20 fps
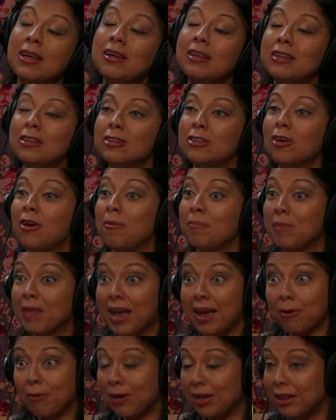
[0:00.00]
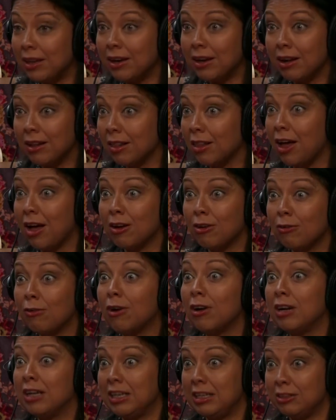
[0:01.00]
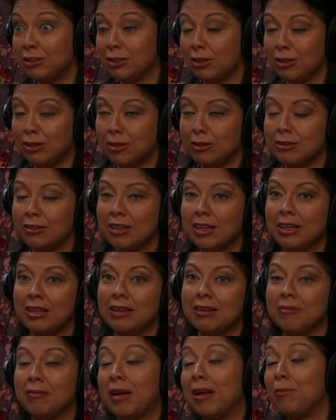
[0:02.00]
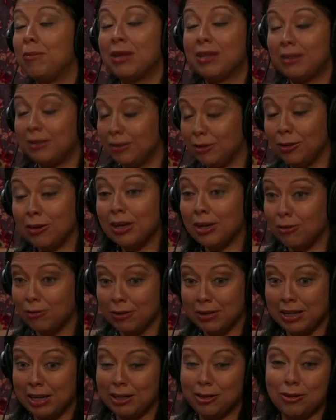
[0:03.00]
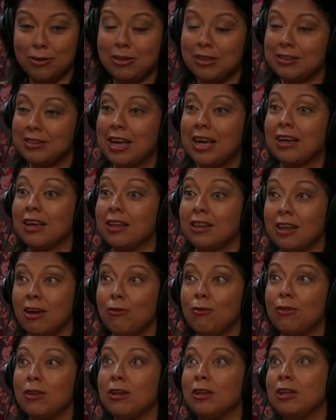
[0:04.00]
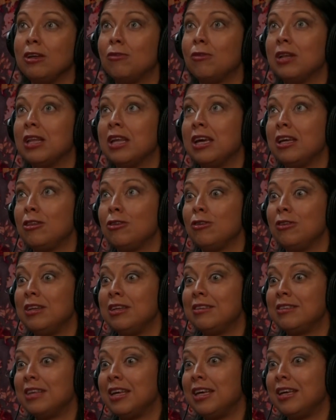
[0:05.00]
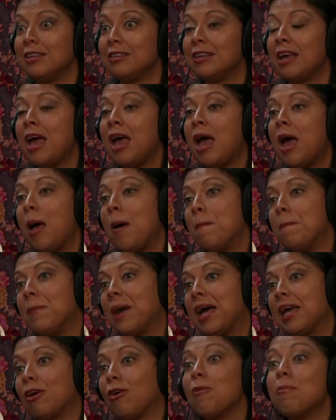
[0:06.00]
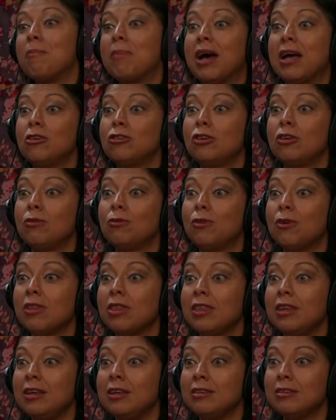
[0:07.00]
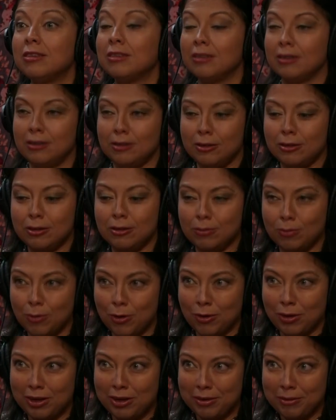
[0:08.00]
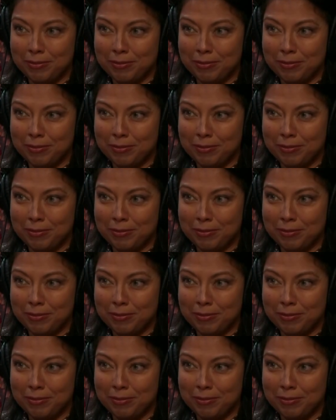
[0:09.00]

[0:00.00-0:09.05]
So I wonder a lot of our listeners, and I bet you can relate to this, I can definitely relate to this, is my compassion for things is smaller.